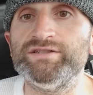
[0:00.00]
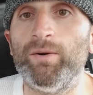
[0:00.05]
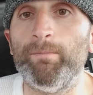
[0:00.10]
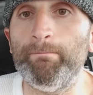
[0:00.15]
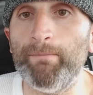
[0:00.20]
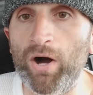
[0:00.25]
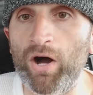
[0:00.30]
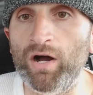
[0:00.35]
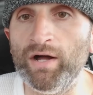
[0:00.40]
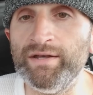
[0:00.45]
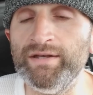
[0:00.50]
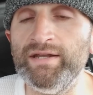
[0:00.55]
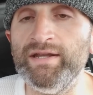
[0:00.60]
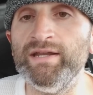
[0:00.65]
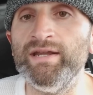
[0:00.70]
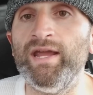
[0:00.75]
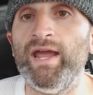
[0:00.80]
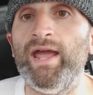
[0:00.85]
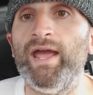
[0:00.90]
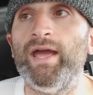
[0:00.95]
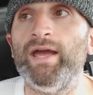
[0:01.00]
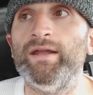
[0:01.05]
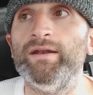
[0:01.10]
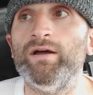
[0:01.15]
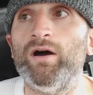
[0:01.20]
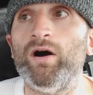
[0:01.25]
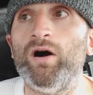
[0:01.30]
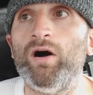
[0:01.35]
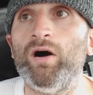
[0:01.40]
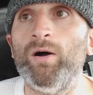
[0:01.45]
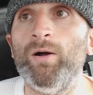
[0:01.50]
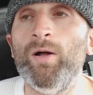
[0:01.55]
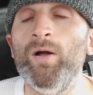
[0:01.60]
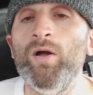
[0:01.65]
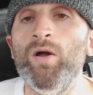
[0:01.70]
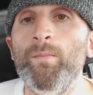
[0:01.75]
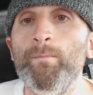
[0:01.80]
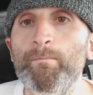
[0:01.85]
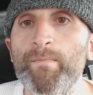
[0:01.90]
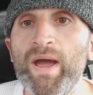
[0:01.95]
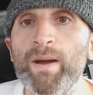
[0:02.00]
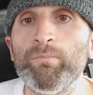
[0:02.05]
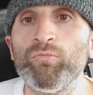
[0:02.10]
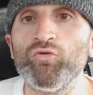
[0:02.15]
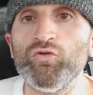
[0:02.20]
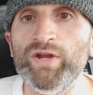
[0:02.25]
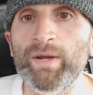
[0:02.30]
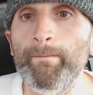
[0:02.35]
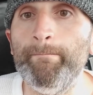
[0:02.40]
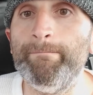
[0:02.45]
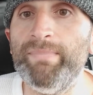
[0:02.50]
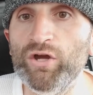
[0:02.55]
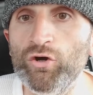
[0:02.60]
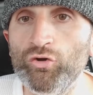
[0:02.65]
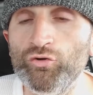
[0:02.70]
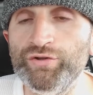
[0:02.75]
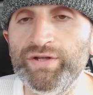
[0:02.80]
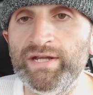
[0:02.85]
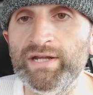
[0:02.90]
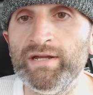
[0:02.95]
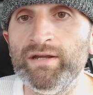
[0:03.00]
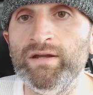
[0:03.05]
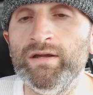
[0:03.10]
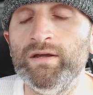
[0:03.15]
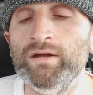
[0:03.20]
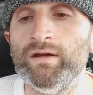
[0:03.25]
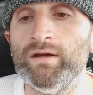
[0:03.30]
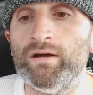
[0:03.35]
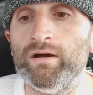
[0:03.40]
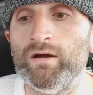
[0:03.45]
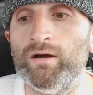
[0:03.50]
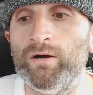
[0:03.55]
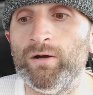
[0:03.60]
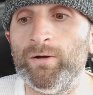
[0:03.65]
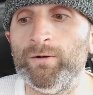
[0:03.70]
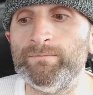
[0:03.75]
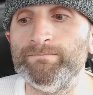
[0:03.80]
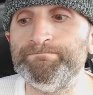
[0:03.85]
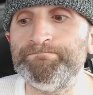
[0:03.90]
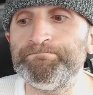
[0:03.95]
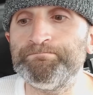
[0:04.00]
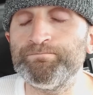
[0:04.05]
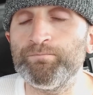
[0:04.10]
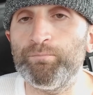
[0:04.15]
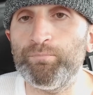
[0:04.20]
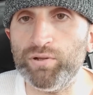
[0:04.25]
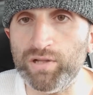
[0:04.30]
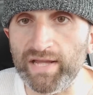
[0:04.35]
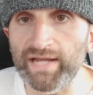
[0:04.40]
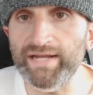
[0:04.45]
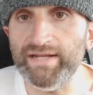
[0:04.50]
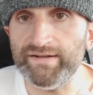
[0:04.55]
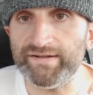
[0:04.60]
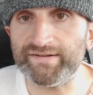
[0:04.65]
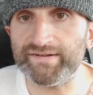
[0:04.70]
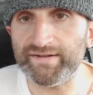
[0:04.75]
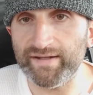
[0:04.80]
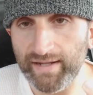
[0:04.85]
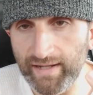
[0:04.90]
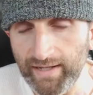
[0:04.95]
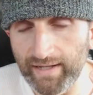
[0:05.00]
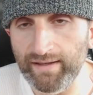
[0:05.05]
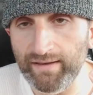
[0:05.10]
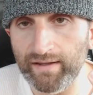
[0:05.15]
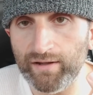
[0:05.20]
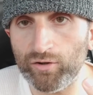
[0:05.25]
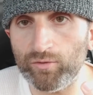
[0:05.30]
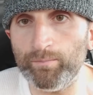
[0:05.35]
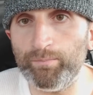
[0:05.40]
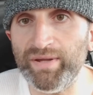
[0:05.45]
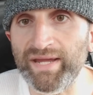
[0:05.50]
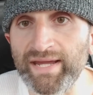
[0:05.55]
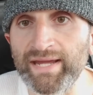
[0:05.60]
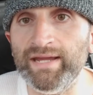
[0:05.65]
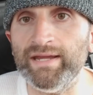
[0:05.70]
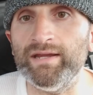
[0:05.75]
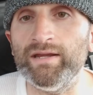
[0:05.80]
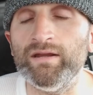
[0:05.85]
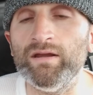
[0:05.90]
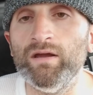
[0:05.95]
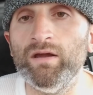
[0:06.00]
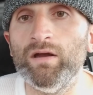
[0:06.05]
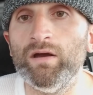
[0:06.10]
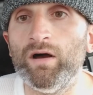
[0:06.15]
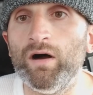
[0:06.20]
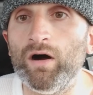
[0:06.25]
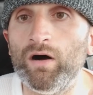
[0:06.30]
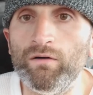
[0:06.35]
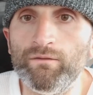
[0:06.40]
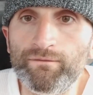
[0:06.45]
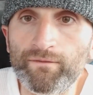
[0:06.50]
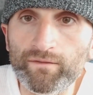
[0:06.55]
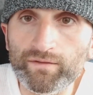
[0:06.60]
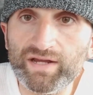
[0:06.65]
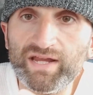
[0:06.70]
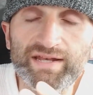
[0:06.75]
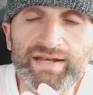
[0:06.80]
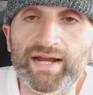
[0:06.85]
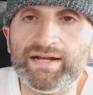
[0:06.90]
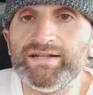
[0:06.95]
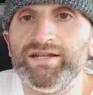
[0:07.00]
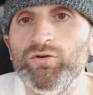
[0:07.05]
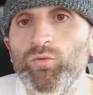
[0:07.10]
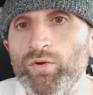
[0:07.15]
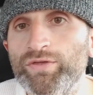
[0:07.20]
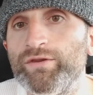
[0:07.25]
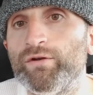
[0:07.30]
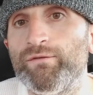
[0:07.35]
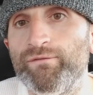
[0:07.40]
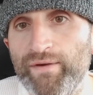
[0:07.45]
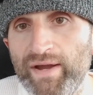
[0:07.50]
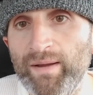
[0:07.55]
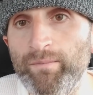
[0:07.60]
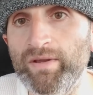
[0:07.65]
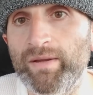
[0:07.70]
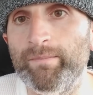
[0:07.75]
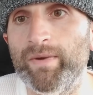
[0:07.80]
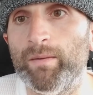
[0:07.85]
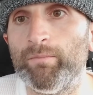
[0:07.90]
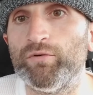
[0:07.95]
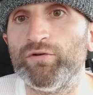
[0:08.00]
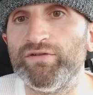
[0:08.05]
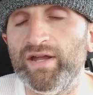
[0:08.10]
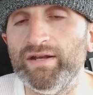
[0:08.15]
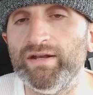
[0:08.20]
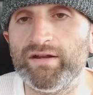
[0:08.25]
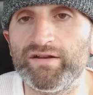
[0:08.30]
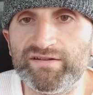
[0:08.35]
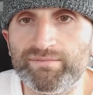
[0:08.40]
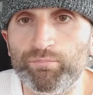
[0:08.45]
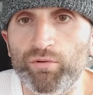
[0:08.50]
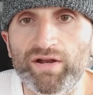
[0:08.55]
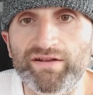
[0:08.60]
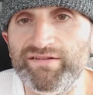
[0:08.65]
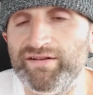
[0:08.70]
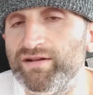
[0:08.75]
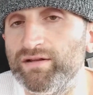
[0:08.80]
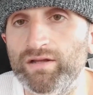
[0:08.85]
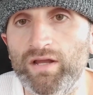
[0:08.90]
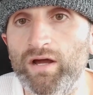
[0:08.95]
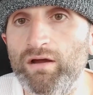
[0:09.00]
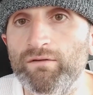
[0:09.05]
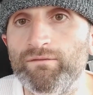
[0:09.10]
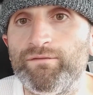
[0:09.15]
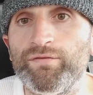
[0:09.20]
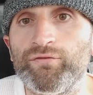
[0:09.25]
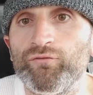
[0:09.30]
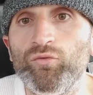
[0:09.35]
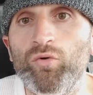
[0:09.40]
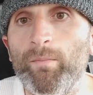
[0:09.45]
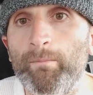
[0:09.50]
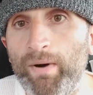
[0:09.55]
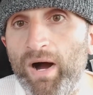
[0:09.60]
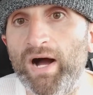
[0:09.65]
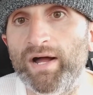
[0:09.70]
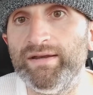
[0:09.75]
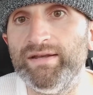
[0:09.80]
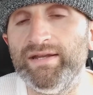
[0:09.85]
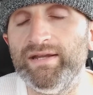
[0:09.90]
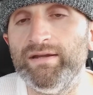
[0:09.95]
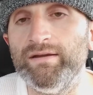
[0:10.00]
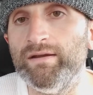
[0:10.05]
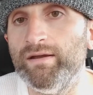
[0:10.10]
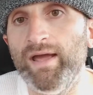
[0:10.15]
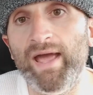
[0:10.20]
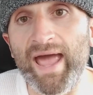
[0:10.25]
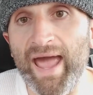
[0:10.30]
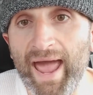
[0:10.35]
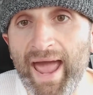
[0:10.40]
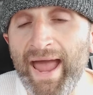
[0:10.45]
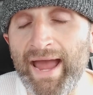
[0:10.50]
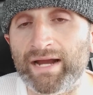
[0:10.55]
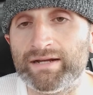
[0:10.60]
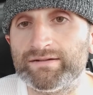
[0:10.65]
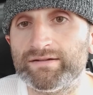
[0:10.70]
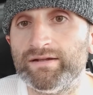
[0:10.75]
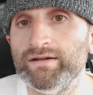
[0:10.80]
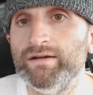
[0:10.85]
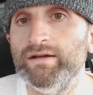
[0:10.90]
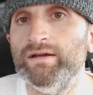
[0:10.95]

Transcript: a bonding and a memory building um, place in their being of connecting with their family members and expressing love through a bonding act.